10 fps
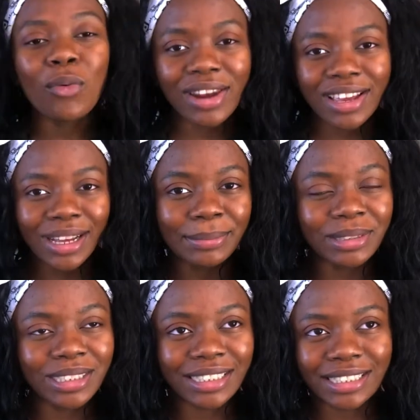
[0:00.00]
when it comes
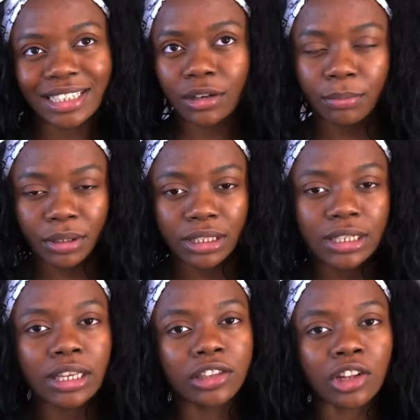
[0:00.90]
to
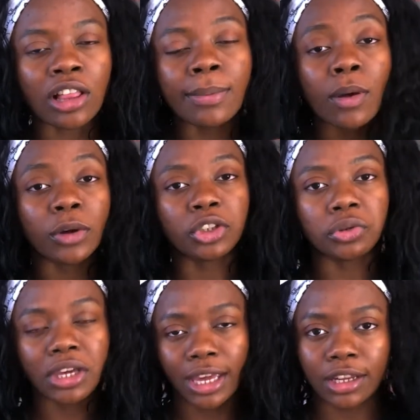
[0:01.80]
sustainability it's all about what you
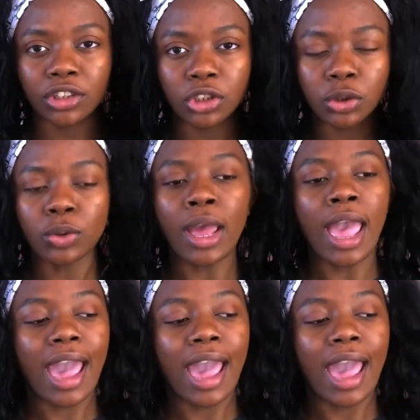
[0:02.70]
can do